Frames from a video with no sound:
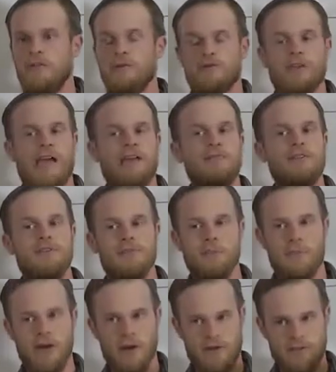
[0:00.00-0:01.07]
there's kind of this
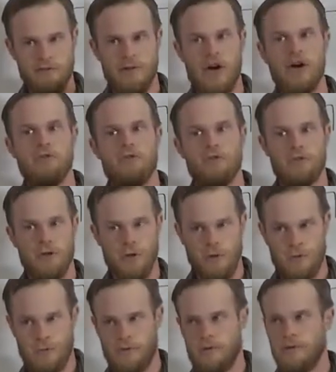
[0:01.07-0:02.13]
imperative
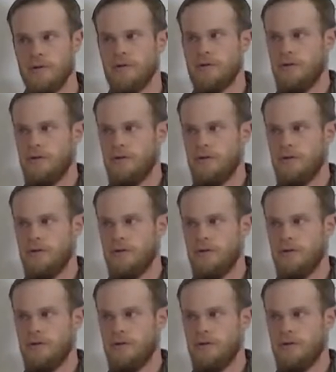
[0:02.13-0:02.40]
undertone